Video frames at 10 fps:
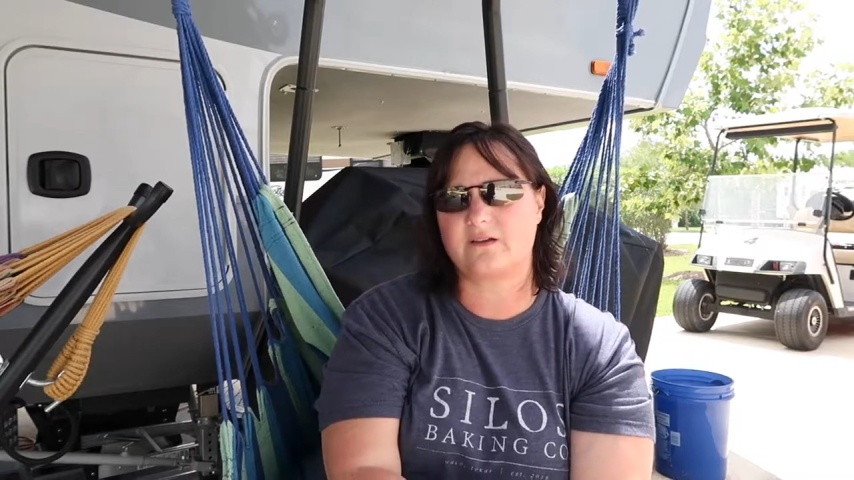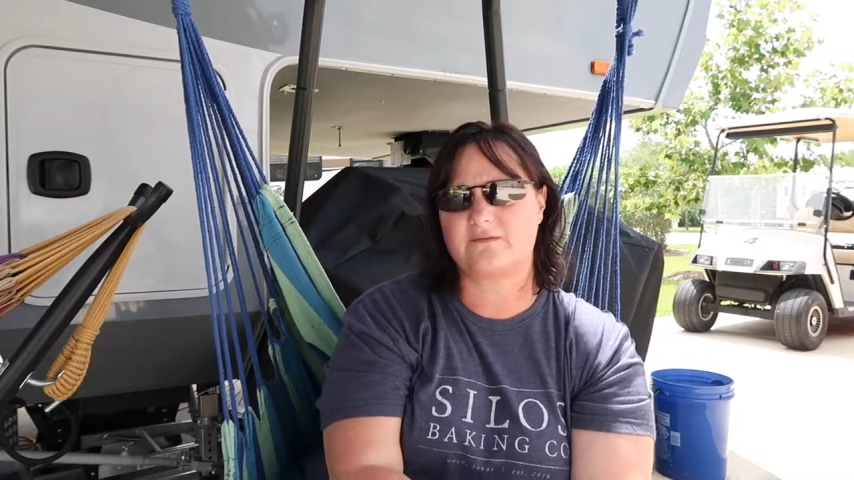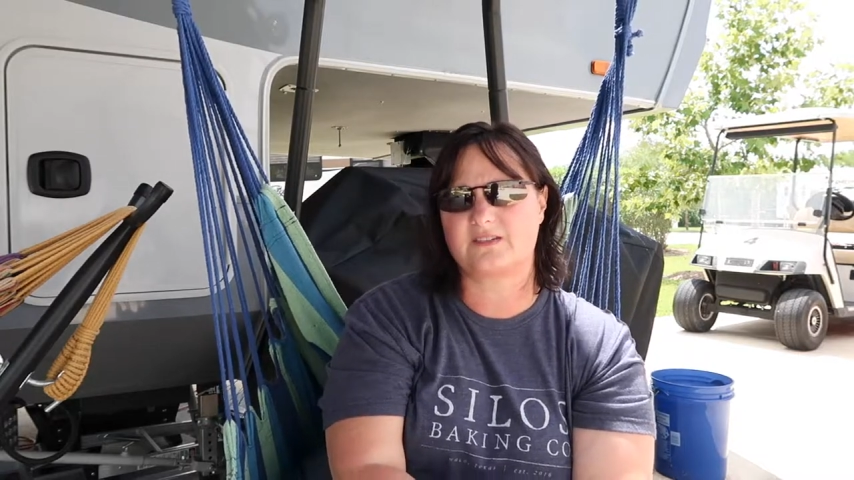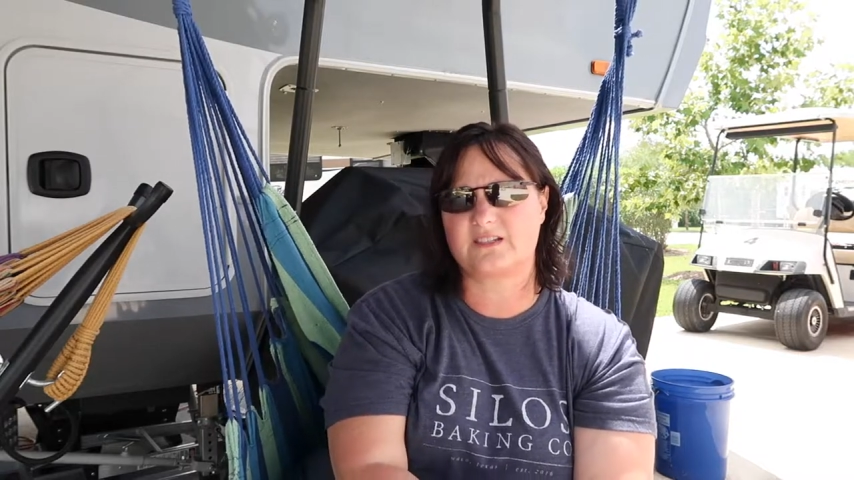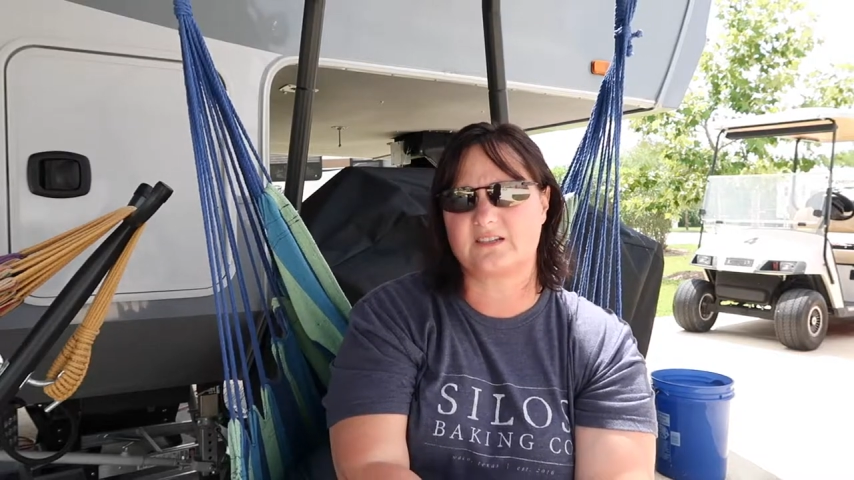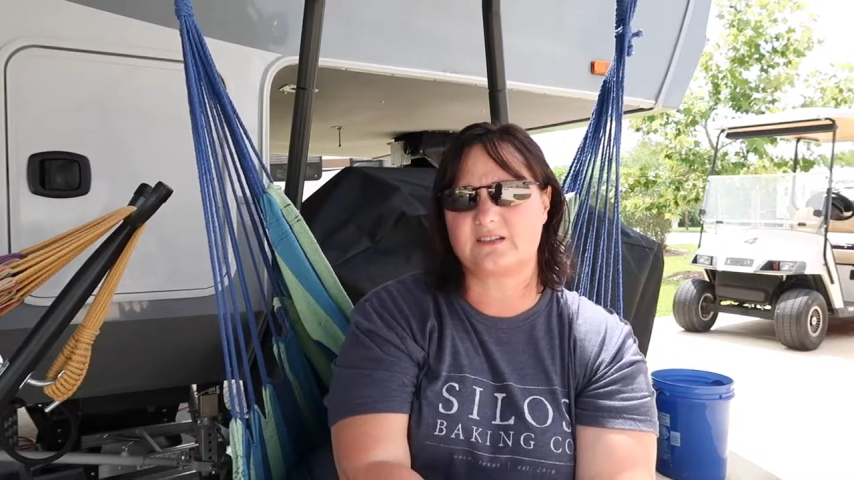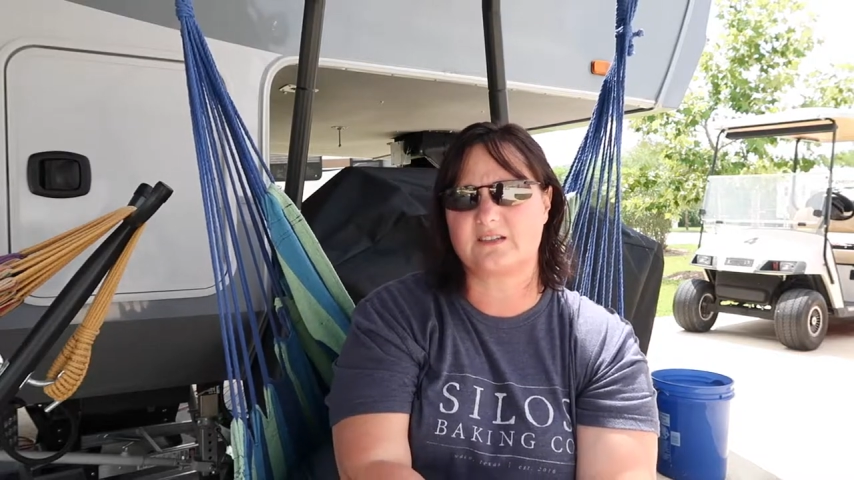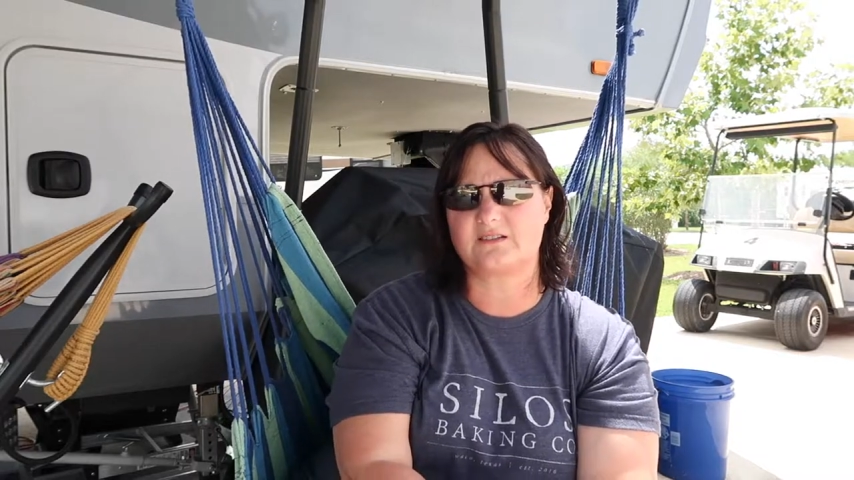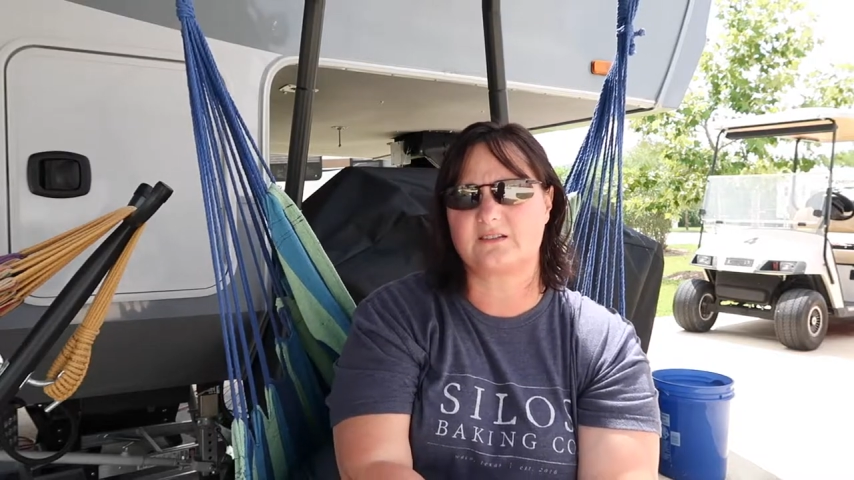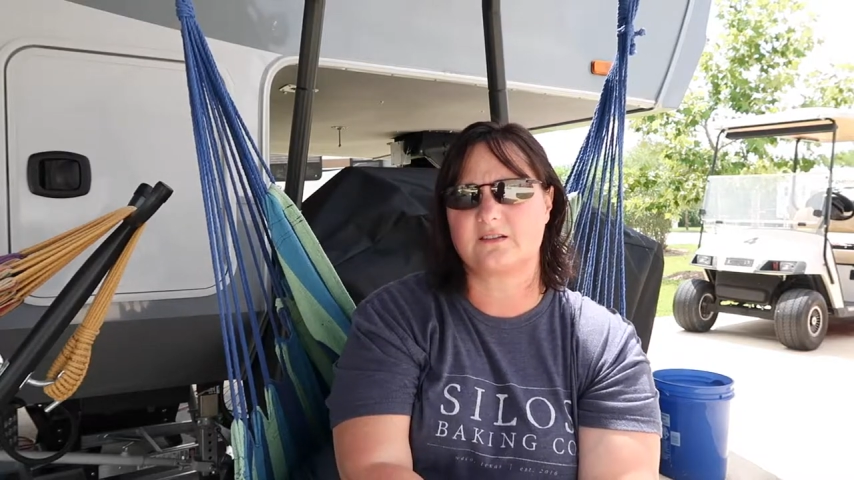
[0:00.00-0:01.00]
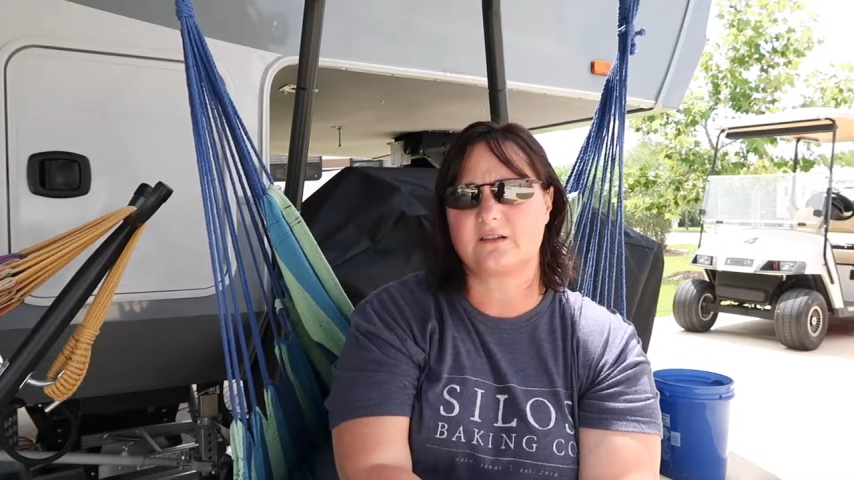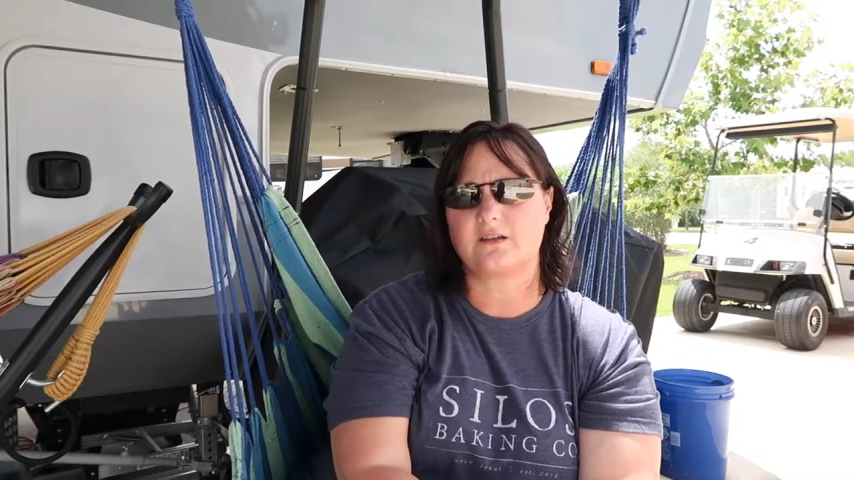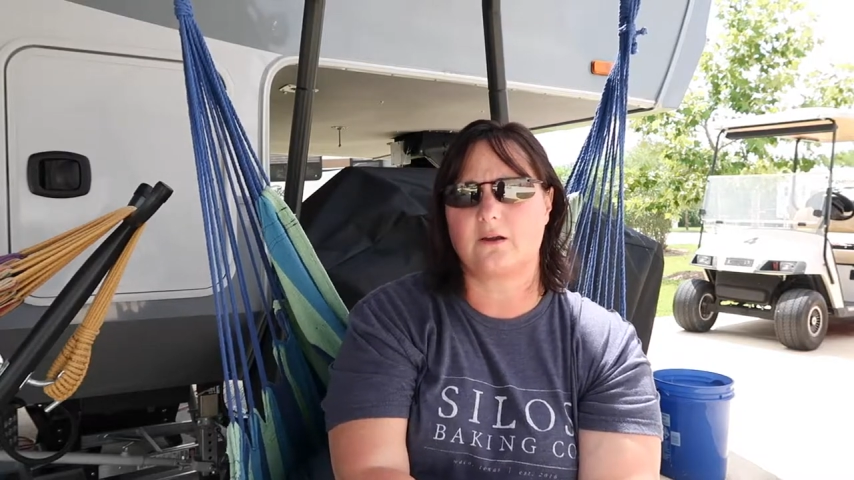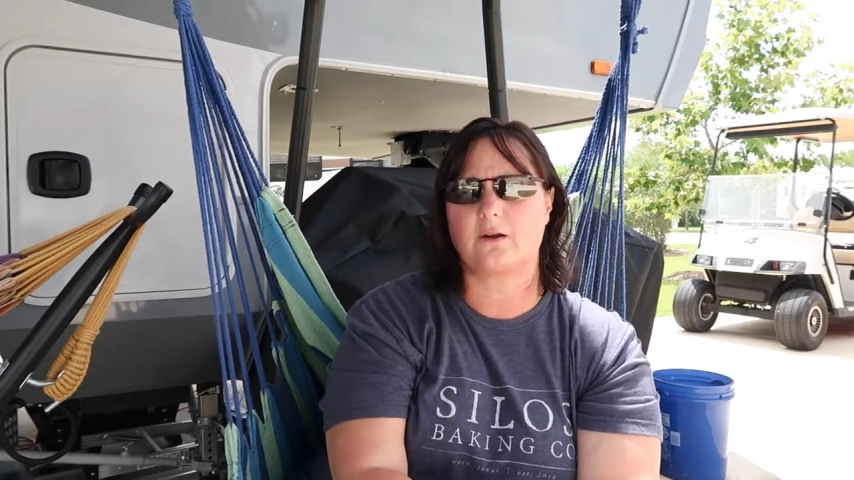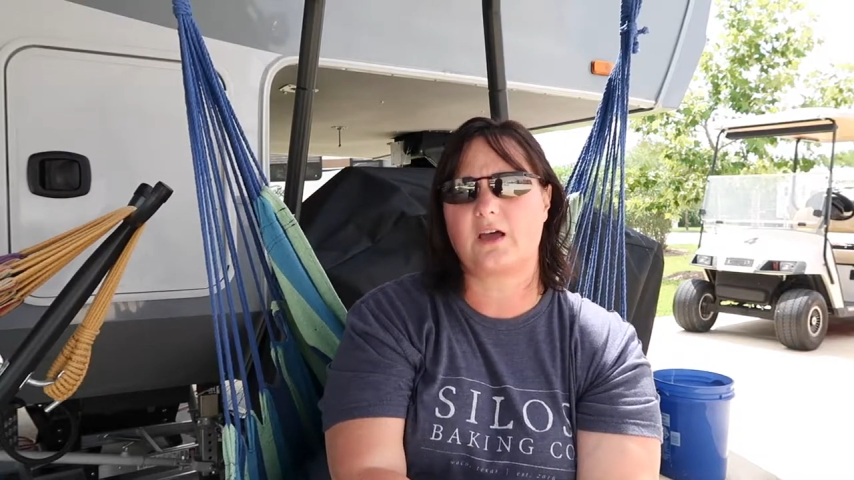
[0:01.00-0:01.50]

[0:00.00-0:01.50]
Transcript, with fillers: um, facilities or